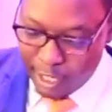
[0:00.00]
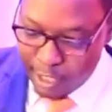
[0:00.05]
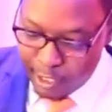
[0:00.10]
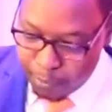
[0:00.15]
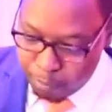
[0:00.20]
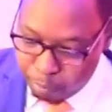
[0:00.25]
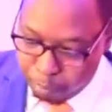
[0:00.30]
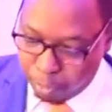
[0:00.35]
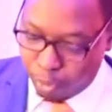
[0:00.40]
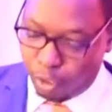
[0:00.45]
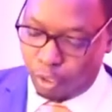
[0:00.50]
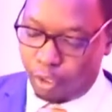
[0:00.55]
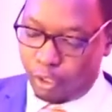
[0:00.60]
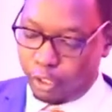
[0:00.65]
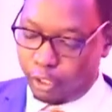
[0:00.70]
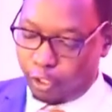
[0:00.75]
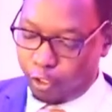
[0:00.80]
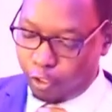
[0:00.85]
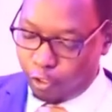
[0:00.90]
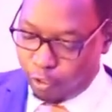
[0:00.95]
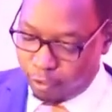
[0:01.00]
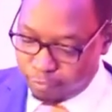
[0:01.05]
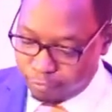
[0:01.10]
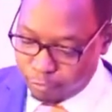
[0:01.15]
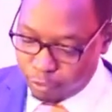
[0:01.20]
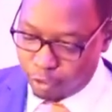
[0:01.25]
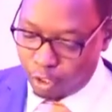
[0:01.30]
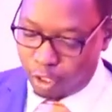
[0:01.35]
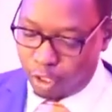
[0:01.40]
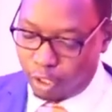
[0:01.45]
is born of
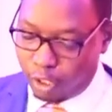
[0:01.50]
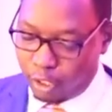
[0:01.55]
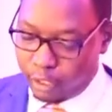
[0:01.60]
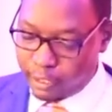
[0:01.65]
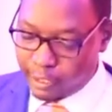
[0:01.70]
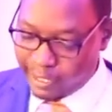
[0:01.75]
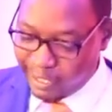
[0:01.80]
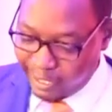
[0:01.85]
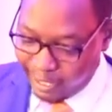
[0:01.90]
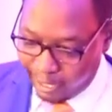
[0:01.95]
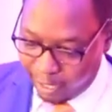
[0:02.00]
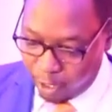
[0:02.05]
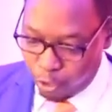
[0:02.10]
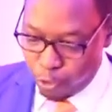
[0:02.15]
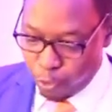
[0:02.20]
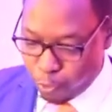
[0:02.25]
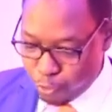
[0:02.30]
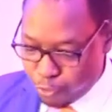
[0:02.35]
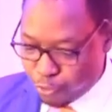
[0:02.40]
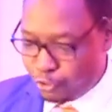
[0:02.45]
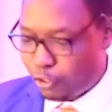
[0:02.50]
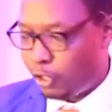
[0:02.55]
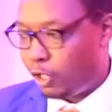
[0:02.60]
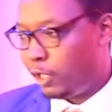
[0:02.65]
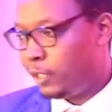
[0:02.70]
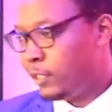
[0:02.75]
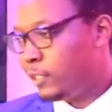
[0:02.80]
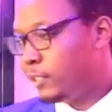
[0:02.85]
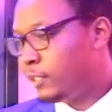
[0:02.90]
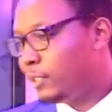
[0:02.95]
God and know
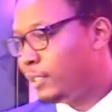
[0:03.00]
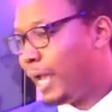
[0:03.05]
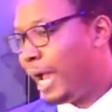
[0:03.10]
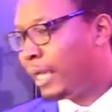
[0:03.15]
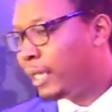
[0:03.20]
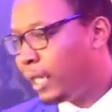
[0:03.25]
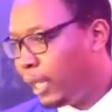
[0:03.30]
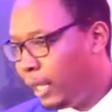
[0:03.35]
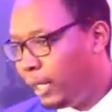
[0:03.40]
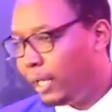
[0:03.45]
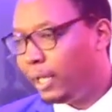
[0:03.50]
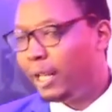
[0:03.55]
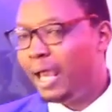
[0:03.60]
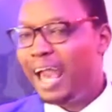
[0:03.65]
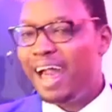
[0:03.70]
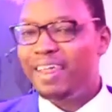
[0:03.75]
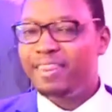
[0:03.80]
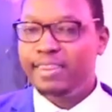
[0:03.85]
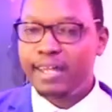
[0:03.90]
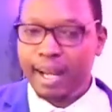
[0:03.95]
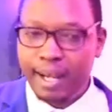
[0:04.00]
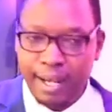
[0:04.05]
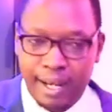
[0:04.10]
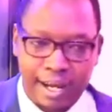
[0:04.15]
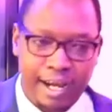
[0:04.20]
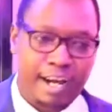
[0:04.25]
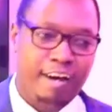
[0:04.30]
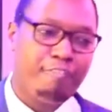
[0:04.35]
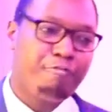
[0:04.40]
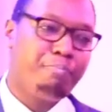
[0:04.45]
God. Again, the
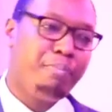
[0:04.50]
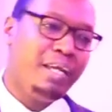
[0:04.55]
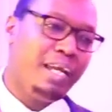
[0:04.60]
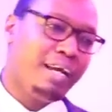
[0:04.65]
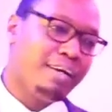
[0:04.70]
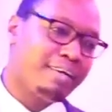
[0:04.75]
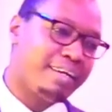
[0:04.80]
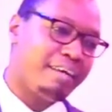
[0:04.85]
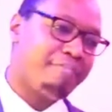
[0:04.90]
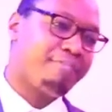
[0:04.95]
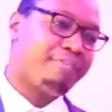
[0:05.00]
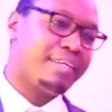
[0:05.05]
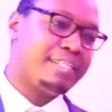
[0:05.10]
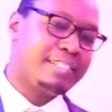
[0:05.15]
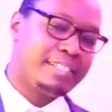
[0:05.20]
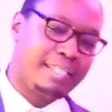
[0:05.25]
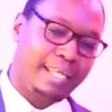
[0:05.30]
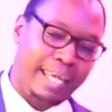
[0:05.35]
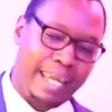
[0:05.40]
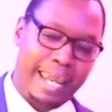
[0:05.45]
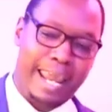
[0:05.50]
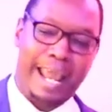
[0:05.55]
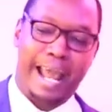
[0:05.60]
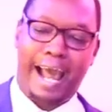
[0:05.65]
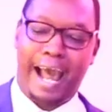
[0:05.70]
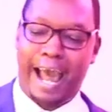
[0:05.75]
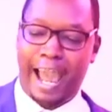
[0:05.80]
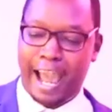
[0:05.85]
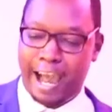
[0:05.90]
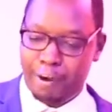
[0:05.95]
love being referenced here,
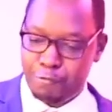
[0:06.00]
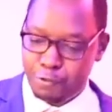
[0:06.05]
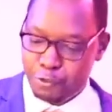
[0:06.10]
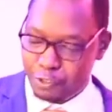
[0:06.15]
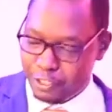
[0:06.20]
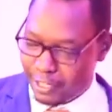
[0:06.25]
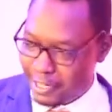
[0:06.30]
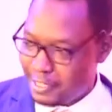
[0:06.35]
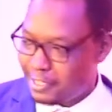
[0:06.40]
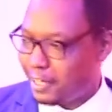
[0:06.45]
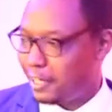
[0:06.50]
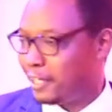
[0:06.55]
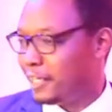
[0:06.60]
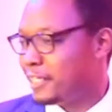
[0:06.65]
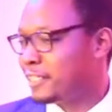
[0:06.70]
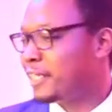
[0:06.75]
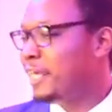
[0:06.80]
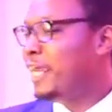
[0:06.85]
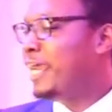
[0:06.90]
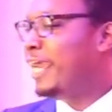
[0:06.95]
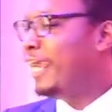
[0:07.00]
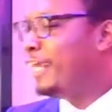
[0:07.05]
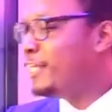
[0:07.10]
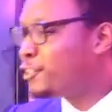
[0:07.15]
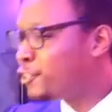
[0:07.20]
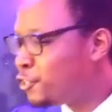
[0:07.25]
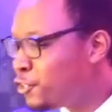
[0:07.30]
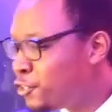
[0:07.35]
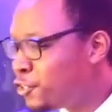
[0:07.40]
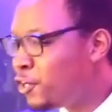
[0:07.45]
I have to reiterate,
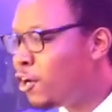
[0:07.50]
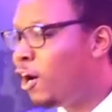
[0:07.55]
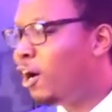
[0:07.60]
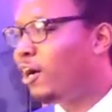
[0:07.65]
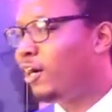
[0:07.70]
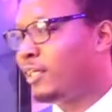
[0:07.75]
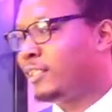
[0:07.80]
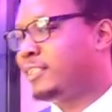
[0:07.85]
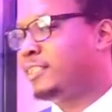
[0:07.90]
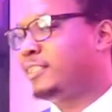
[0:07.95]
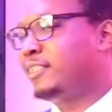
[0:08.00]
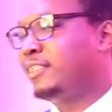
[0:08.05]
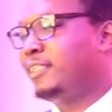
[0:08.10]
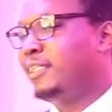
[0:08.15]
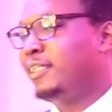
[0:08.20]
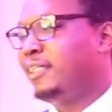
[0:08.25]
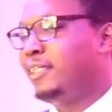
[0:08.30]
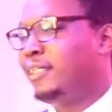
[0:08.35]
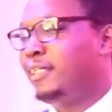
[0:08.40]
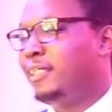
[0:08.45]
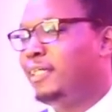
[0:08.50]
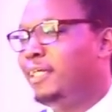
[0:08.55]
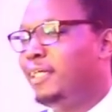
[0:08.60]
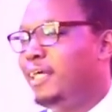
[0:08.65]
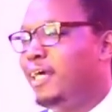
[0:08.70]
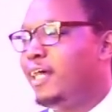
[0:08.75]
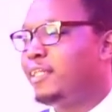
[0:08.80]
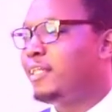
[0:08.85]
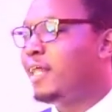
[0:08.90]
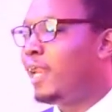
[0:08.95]
is not
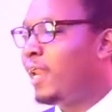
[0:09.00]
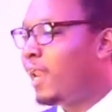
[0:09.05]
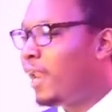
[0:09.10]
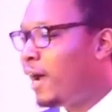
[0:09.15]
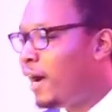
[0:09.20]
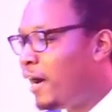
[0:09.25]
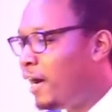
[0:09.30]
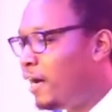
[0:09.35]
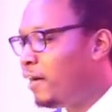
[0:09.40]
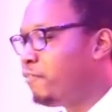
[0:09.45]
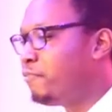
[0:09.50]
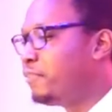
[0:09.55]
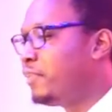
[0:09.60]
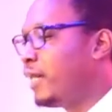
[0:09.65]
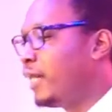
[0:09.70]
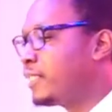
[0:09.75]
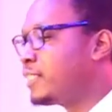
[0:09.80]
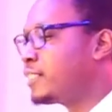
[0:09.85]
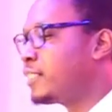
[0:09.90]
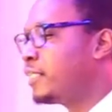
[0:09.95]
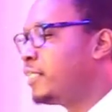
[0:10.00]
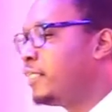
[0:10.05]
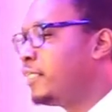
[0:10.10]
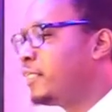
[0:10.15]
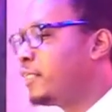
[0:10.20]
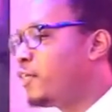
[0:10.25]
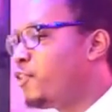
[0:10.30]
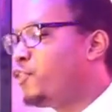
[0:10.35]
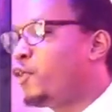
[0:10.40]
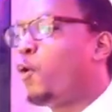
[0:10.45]
the love that
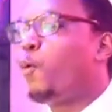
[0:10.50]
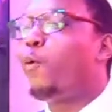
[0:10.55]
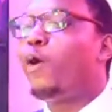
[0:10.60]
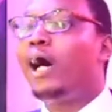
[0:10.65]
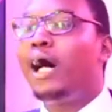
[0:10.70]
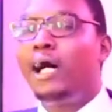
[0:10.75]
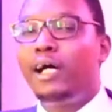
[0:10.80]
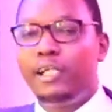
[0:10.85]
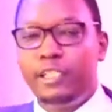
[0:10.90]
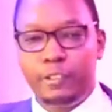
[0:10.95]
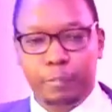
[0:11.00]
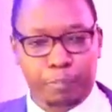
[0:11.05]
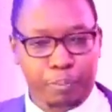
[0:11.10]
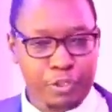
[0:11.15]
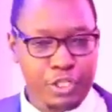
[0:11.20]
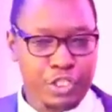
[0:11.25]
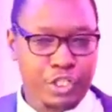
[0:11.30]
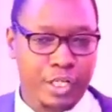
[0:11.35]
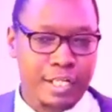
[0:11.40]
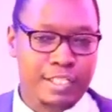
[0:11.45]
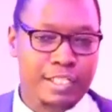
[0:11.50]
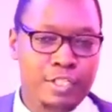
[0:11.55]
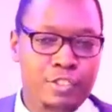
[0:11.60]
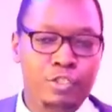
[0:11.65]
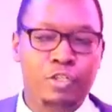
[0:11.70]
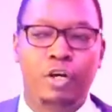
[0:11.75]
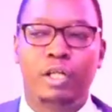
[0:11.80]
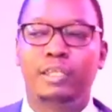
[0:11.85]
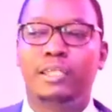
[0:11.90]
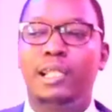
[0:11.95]
the world preaches, is
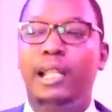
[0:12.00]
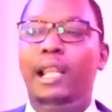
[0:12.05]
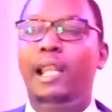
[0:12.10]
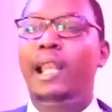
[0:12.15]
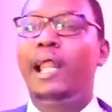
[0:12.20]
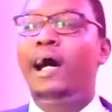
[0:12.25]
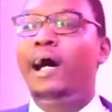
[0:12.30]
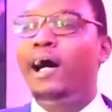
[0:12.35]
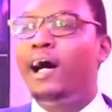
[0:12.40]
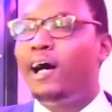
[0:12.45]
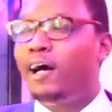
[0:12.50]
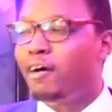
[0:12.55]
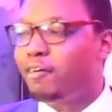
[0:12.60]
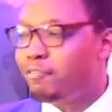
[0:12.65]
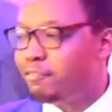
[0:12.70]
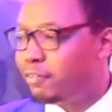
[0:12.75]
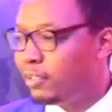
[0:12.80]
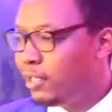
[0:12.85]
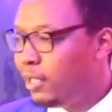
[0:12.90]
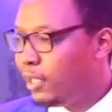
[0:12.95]
not the love